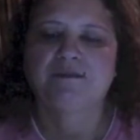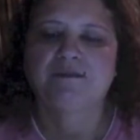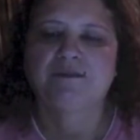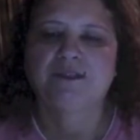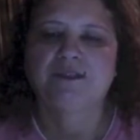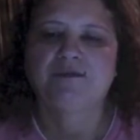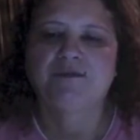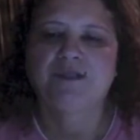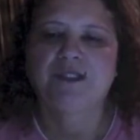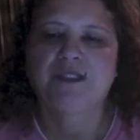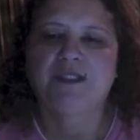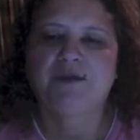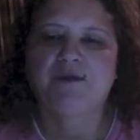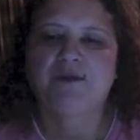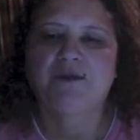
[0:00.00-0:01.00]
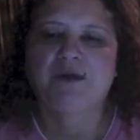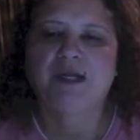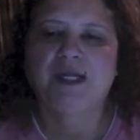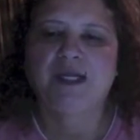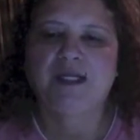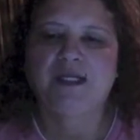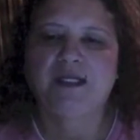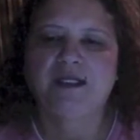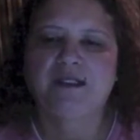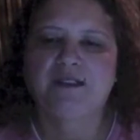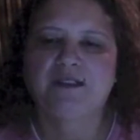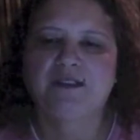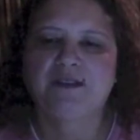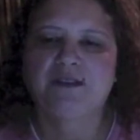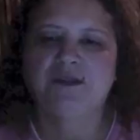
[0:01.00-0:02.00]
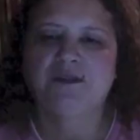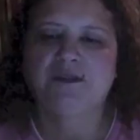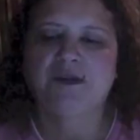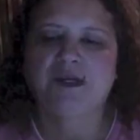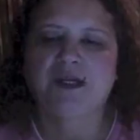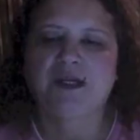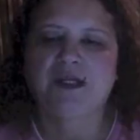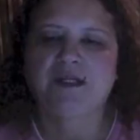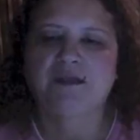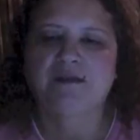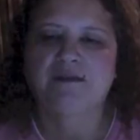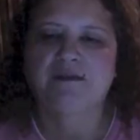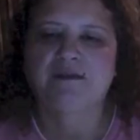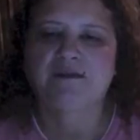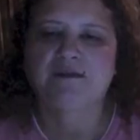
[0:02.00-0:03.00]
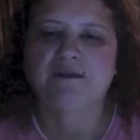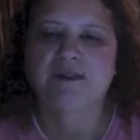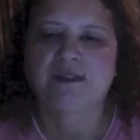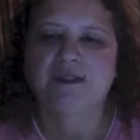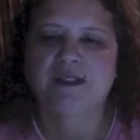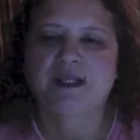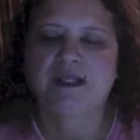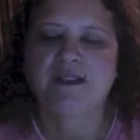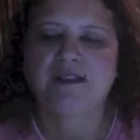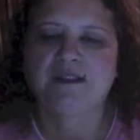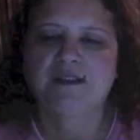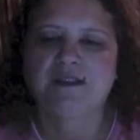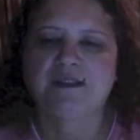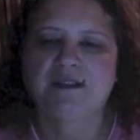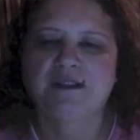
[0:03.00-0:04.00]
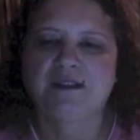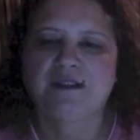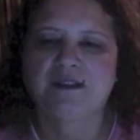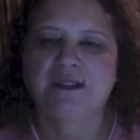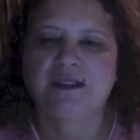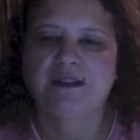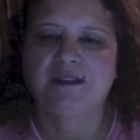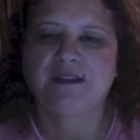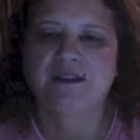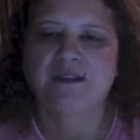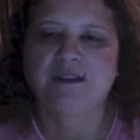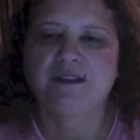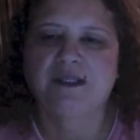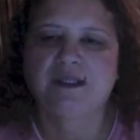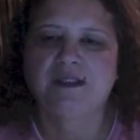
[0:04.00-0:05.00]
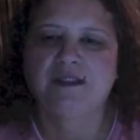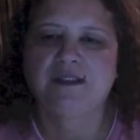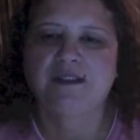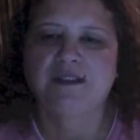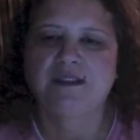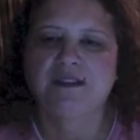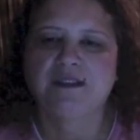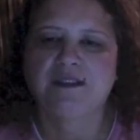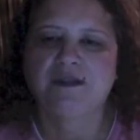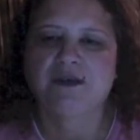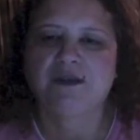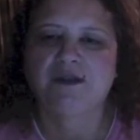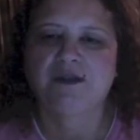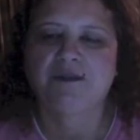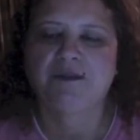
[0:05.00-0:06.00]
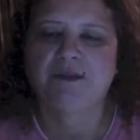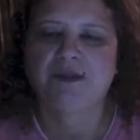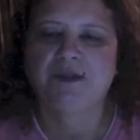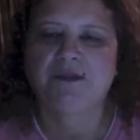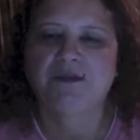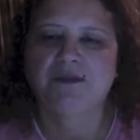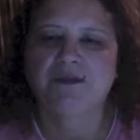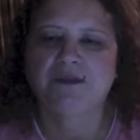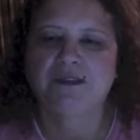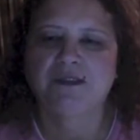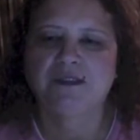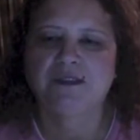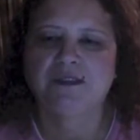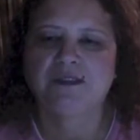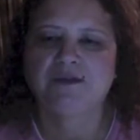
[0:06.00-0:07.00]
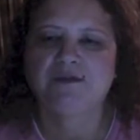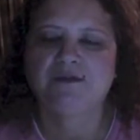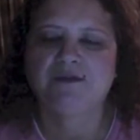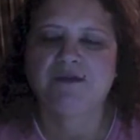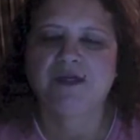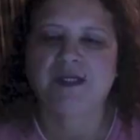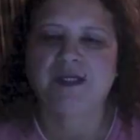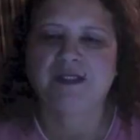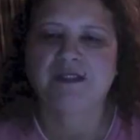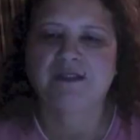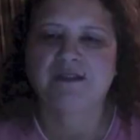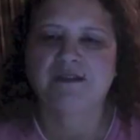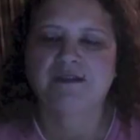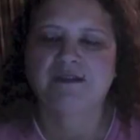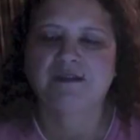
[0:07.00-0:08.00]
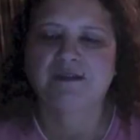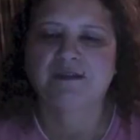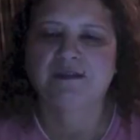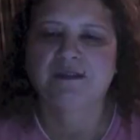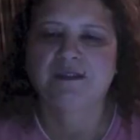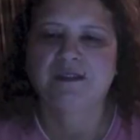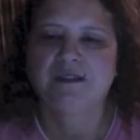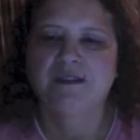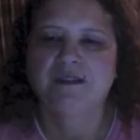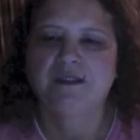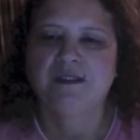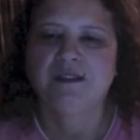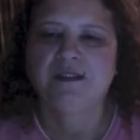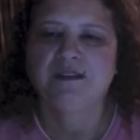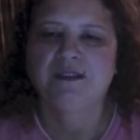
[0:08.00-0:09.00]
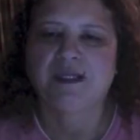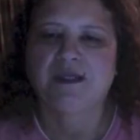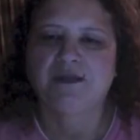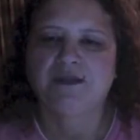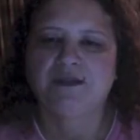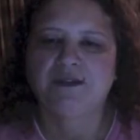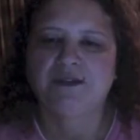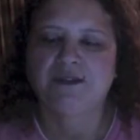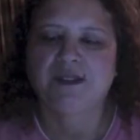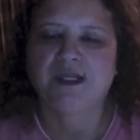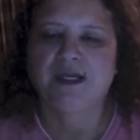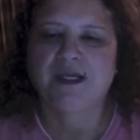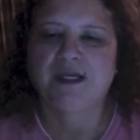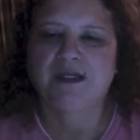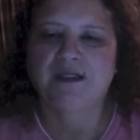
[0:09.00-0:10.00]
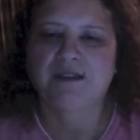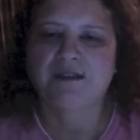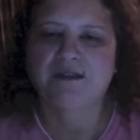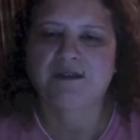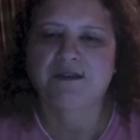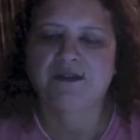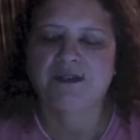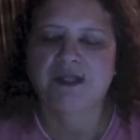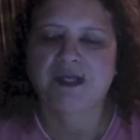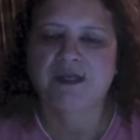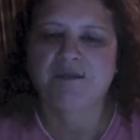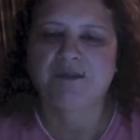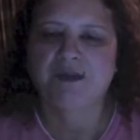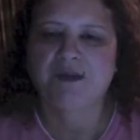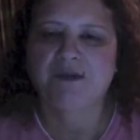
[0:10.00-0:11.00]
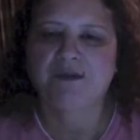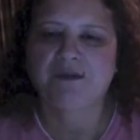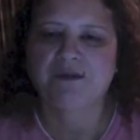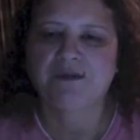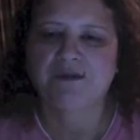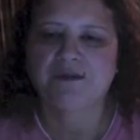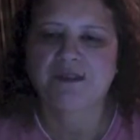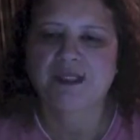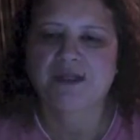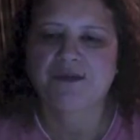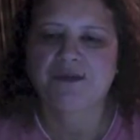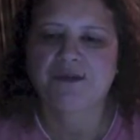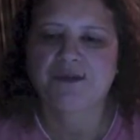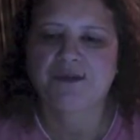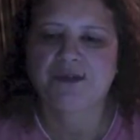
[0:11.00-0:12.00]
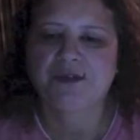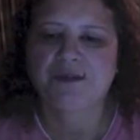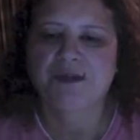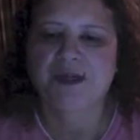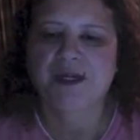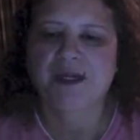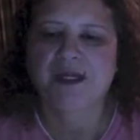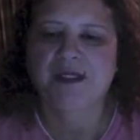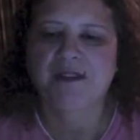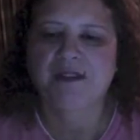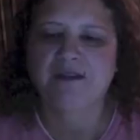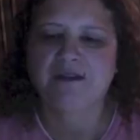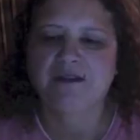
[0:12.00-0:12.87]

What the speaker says: Just feel it raining into your brain. Cleansing, cleansing, cleansing into all your bones, into your face, down through your neck bone, down through your spine,